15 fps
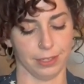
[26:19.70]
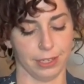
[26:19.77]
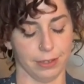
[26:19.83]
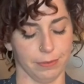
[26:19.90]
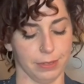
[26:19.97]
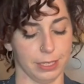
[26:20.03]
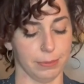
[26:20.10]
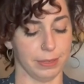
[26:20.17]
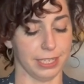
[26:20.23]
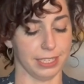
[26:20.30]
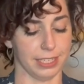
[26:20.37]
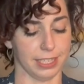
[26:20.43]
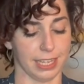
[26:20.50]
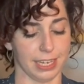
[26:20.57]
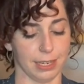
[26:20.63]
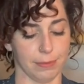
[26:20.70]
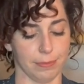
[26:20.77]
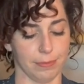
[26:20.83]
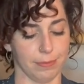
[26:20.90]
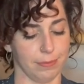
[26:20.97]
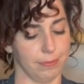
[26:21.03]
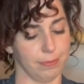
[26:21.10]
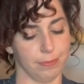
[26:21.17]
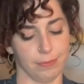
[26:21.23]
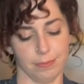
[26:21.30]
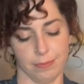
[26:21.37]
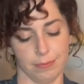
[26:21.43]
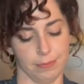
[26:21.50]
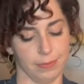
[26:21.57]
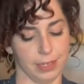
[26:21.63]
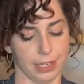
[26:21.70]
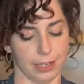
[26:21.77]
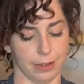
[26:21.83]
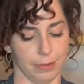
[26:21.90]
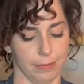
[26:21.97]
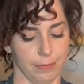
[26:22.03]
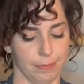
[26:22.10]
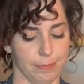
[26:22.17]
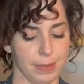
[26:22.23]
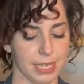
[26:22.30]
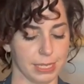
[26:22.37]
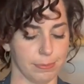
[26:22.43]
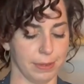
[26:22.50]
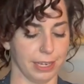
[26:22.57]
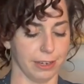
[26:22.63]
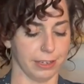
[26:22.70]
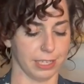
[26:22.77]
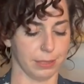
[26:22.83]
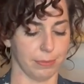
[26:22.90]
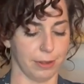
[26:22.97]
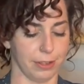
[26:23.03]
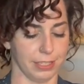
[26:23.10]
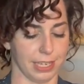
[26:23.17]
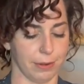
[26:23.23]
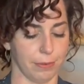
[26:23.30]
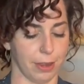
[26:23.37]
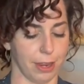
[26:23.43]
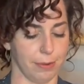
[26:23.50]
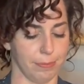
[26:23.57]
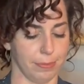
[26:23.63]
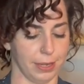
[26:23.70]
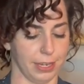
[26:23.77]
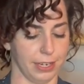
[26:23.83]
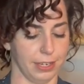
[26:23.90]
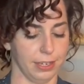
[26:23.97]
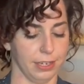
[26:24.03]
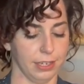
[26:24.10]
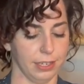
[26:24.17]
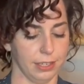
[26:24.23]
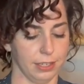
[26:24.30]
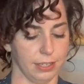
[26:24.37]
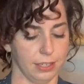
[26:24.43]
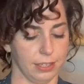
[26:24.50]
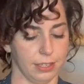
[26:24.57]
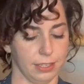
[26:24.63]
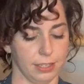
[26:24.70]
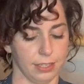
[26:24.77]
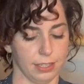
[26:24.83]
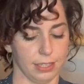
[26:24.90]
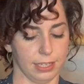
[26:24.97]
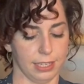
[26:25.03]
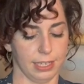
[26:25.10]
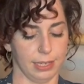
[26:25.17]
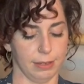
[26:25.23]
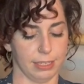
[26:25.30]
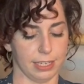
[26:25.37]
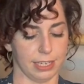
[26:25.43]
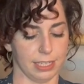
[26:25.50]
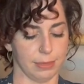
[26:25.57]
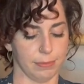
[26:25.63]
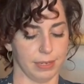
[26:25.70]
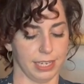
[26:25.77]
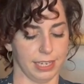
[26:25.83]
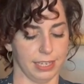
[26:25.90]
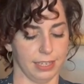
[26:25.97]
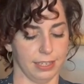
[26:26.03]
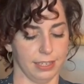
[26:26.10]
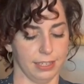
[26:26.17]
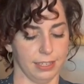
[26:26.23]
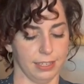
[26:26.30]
which means they can, you know, be as big or as small as I want, but it does mean